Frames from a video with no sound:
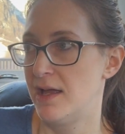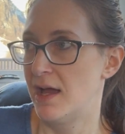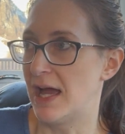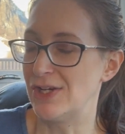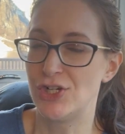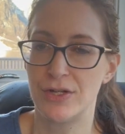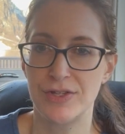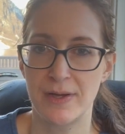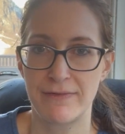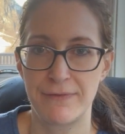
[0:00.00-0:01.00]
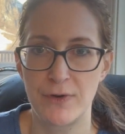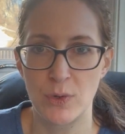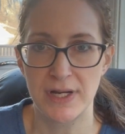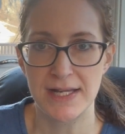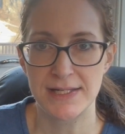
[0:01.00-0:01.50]
I should also have a
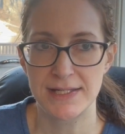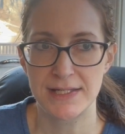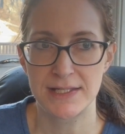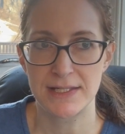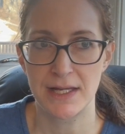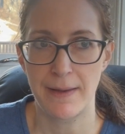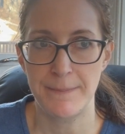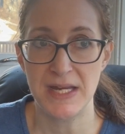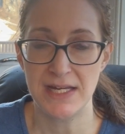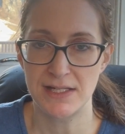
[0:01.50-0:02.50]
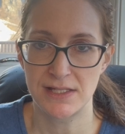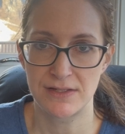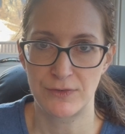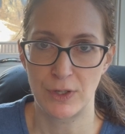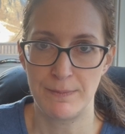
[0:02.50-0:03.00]
focus piece
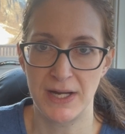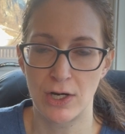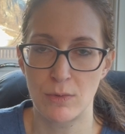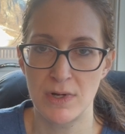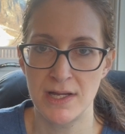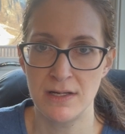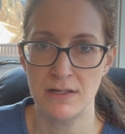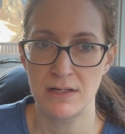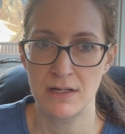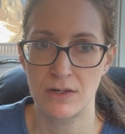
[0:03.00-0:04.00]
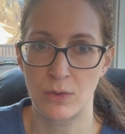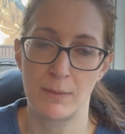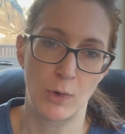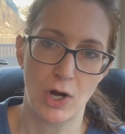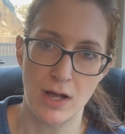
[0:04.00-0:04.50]
for a bigger one or a
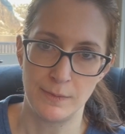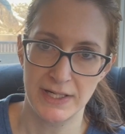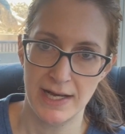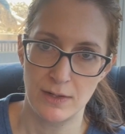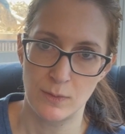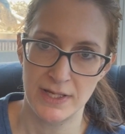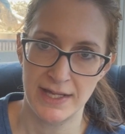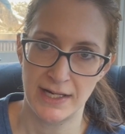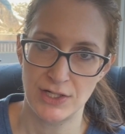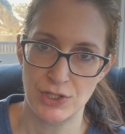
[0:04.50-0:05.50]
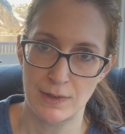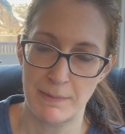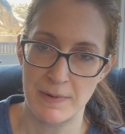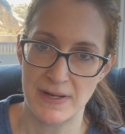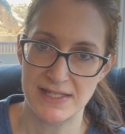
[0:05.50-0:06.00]
more complicated one that I do up
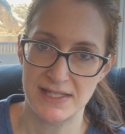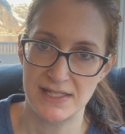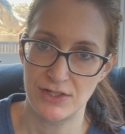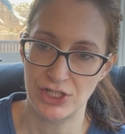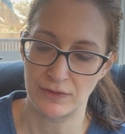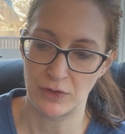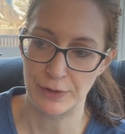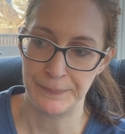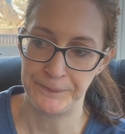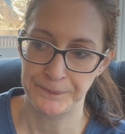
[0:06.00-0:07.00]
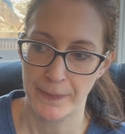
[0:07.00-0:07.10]
in my stitching room.